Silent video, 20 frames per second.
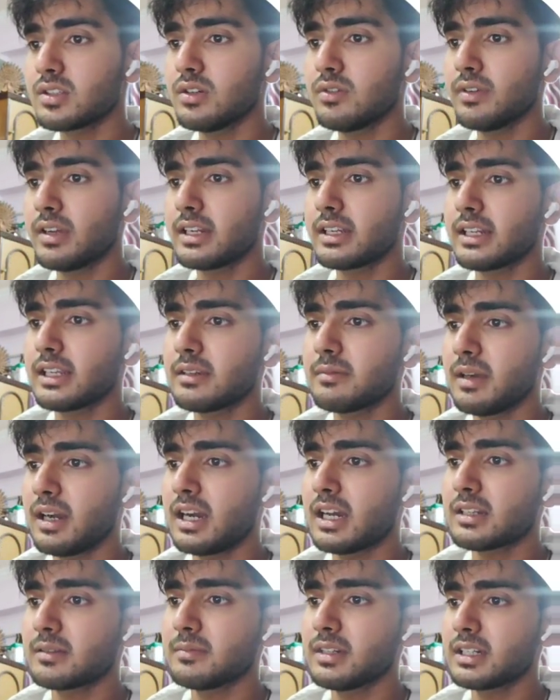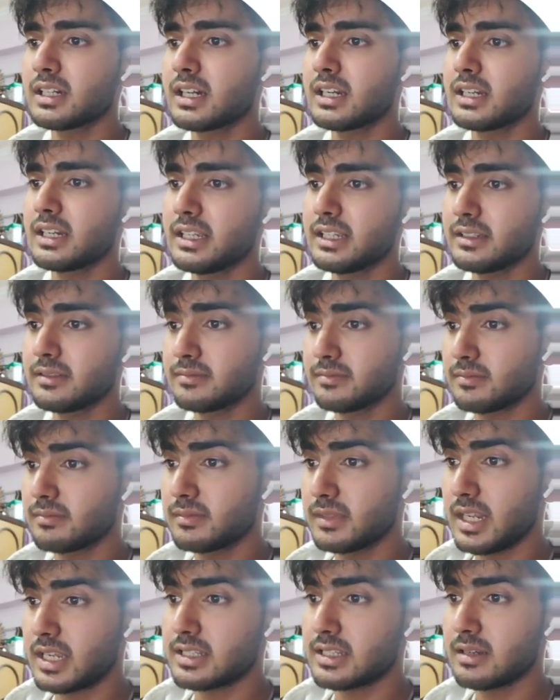so Vel Tech Mahatma Gandhi
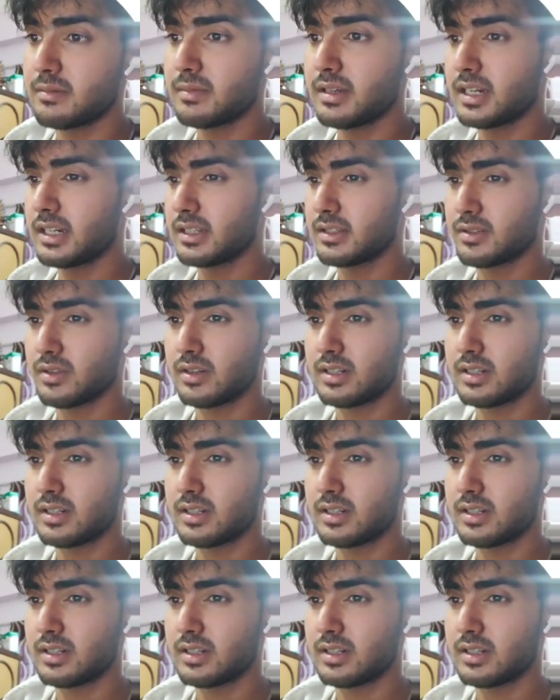National Merit